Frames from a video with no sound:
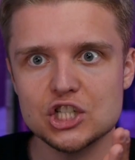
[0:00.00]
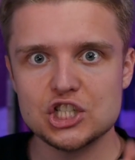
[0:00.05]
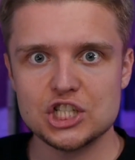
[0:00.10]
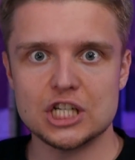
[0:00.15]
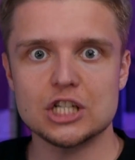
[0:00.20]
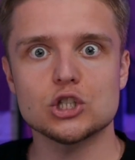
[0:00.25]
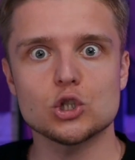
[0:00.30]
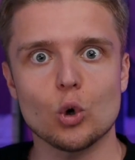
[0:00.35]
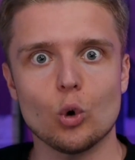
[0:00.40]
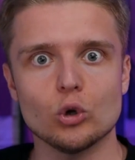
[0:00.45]

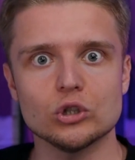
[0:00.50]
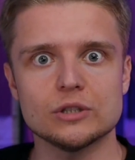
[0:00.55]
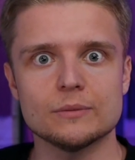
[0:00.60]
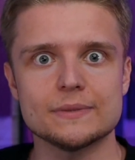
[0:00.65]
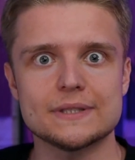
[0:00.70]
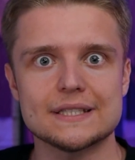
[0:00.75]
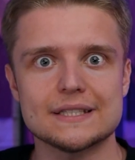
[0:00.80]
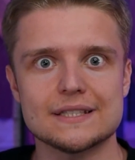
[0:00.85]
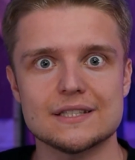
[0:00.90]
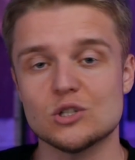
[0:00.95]
she told
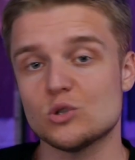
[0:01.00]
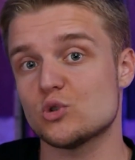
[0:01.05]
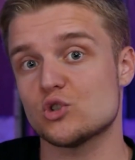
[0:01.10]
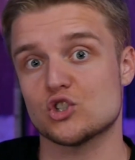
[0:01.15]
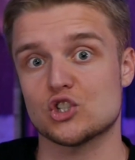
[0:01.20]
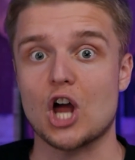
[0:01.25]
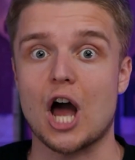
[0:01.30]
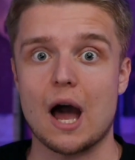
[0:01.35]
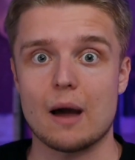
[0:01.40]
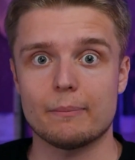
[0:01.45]
him to
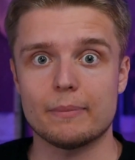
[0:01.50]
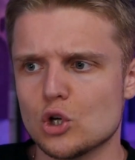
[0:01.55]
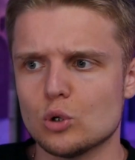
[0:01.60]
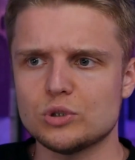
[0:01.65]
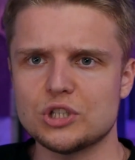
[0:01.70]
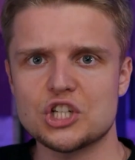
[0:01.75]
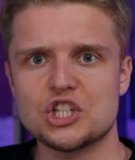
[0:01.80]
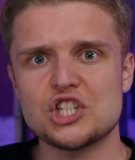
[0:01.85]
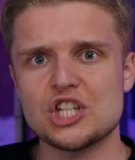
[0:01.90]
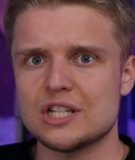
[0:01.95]
stop. So
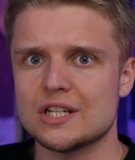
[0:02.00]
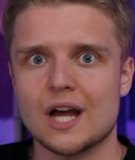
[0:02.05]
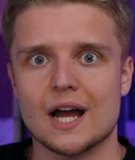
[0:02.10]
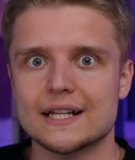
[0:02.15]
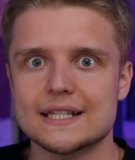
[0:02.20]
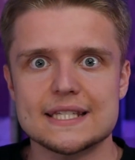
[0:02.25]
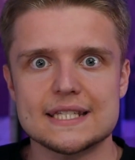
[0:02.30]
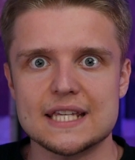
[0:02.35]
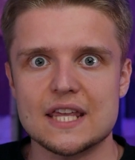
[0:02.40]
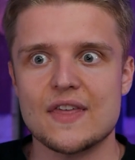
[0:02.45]
does she
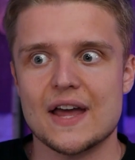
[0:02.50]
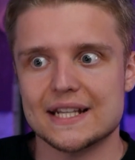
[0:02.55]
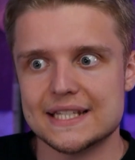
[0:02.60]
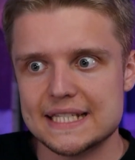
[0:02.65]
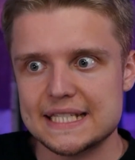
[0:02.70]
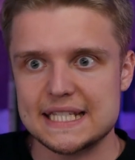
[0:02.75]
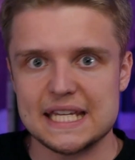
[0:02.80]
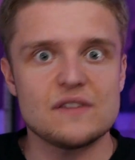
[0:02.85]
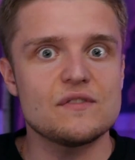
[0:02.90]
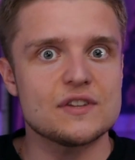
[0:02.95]
not see that
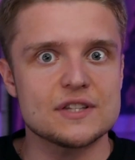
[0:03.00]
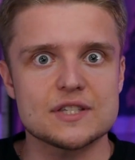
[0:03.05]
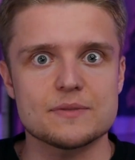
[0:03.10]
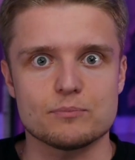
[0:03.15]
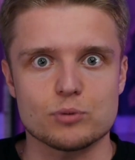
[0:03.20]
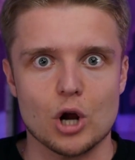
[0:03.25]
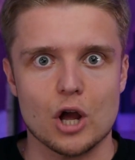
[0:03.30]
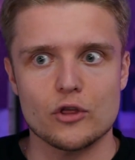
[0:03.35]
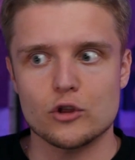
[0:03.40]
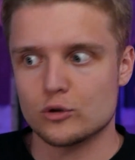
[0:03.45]
Steven's
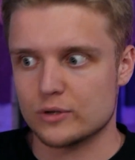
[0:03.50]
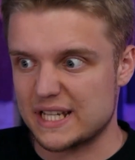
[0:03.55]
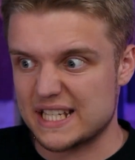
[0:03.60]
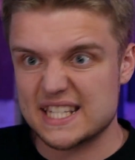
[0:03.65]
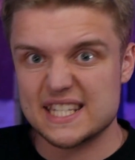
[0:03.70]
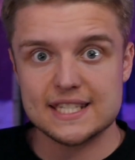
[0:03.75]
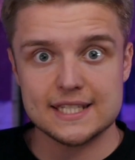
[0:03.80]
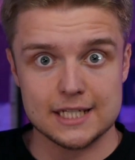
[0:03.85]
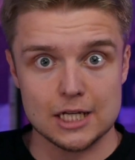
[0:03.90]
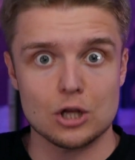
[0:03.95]
brother is
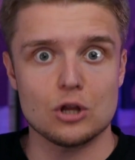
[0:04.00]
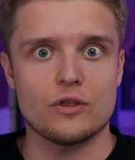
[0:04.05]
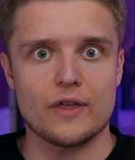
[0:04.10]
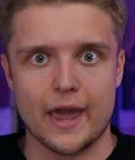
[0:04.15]
still